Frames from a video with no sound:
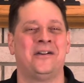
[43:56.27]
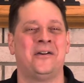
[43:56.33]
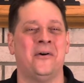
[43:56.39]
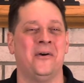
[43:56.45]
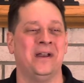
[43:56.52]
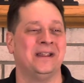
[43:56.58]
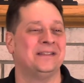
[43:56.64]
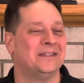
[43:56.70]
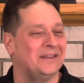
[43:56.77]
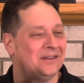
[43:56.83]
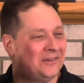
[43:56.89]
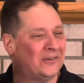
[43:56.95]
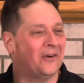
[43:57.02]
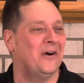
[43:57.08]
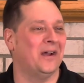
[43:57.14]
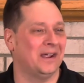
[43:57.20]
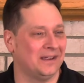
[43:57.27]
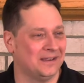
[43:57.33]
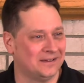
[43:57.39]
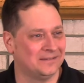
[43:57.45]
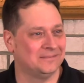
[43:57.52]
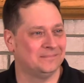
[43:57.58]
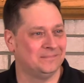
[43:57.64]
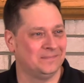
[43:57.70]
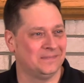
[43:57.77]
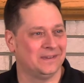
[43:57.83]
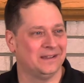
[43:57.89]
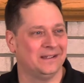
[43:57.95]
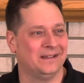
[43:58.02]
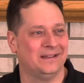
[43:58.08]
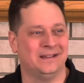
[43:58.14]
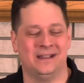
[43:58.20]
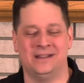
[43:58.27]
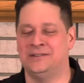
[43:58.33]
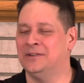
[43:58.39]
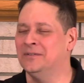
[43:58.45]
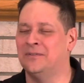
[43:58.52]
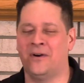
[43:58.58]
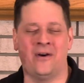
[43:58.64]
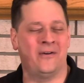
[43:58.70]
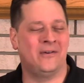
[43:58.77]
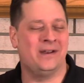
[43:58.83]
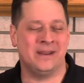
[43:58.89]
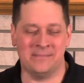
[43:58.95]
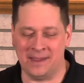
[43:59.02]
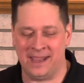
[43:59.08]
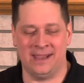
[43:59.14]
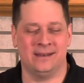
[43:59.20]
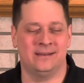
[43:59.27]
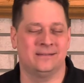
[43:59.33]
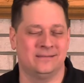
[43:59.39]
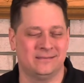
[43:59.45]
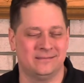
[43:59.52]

according to the drawing that you've already made.